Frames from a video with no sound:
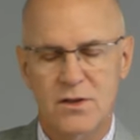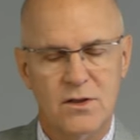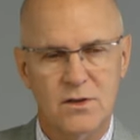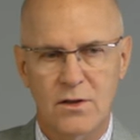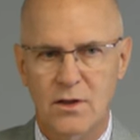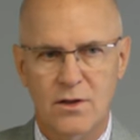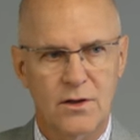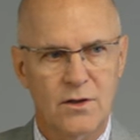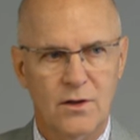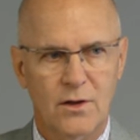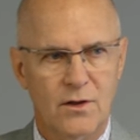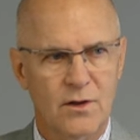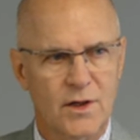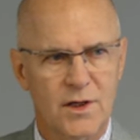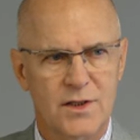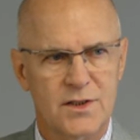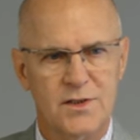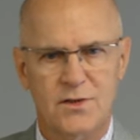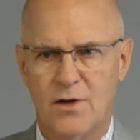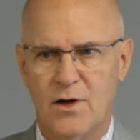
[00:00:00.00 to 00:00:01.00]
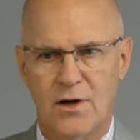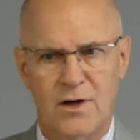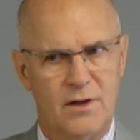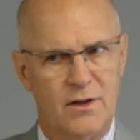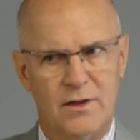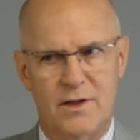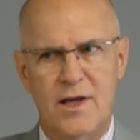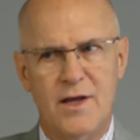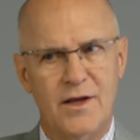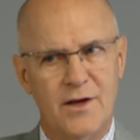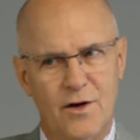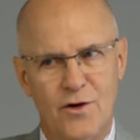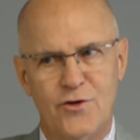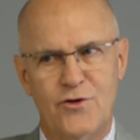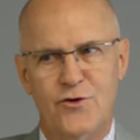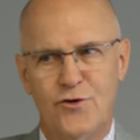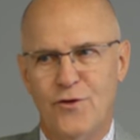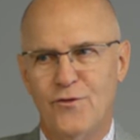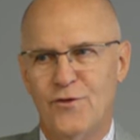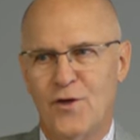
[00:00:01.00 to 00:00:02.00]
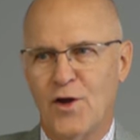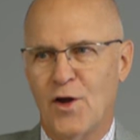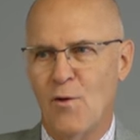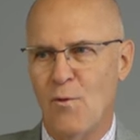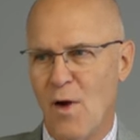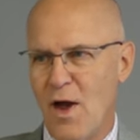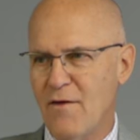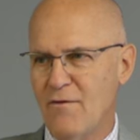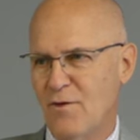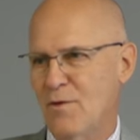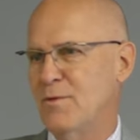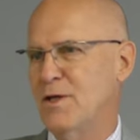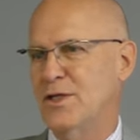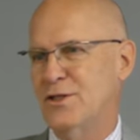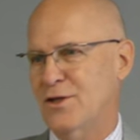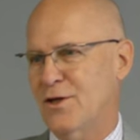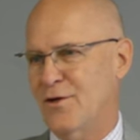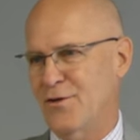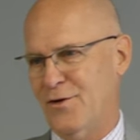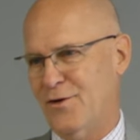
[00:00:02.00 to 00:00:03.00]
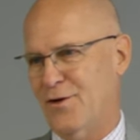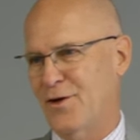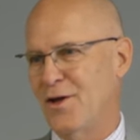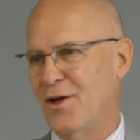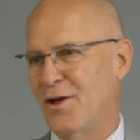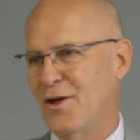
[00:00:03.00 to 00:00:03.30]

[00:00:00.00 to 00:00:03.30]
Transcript: you're going to start you know, drifting away from each other.